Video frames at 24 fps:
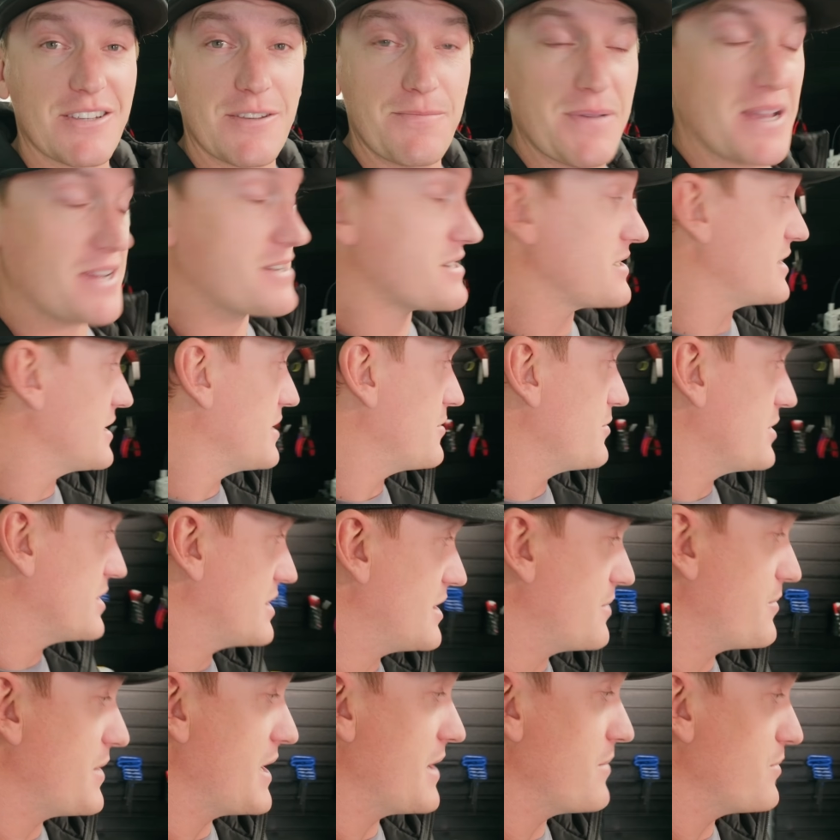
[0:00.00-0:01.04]
especially with
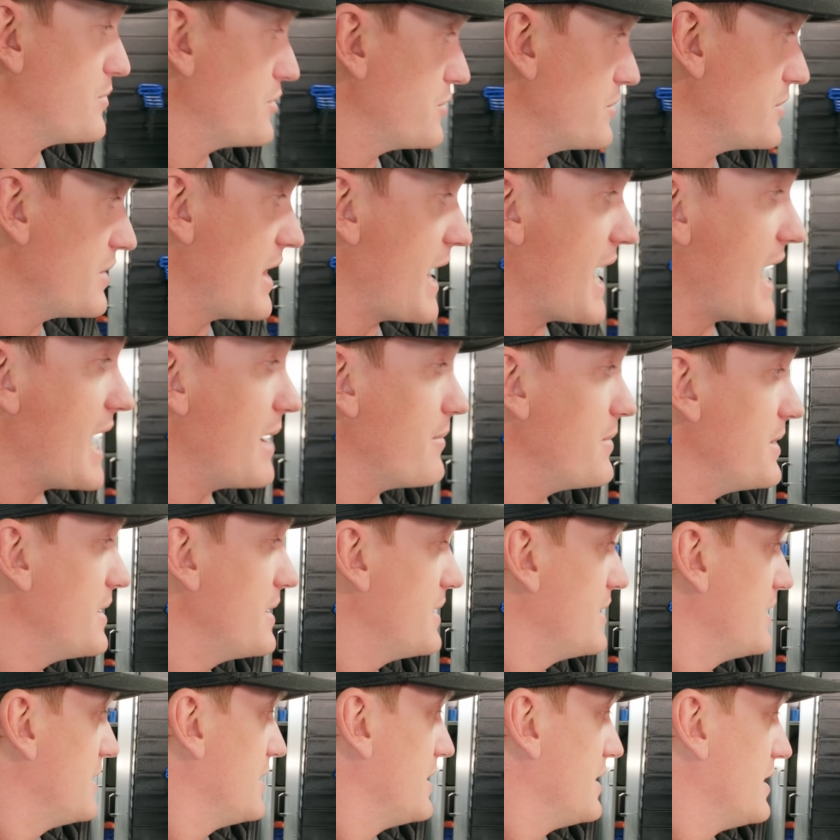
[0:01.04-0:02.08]
the Bamboo Lab
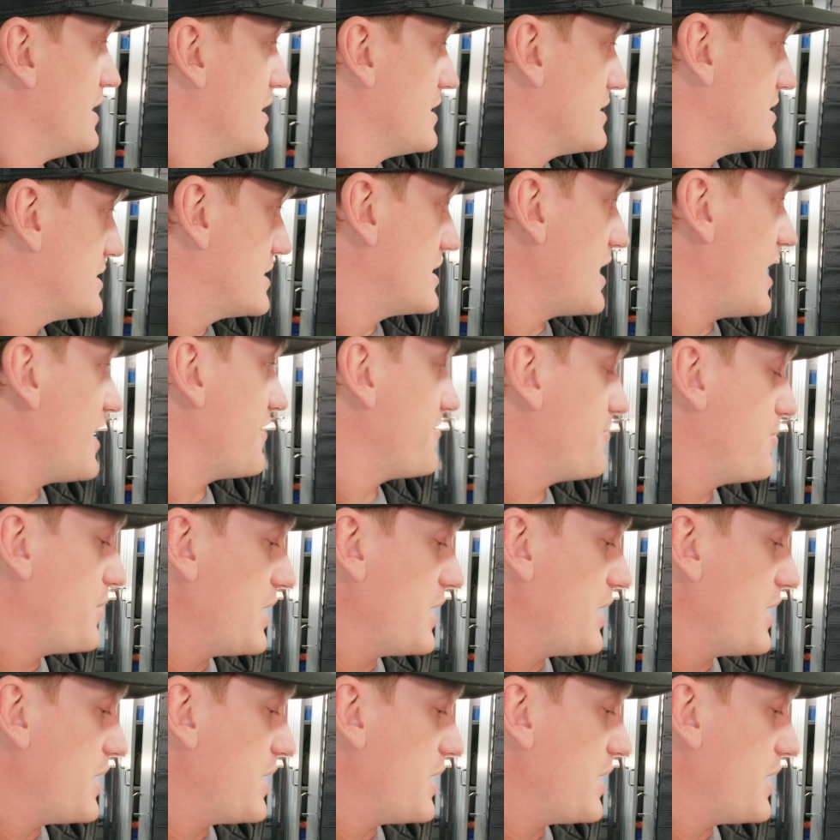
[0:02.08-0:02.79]
stuff.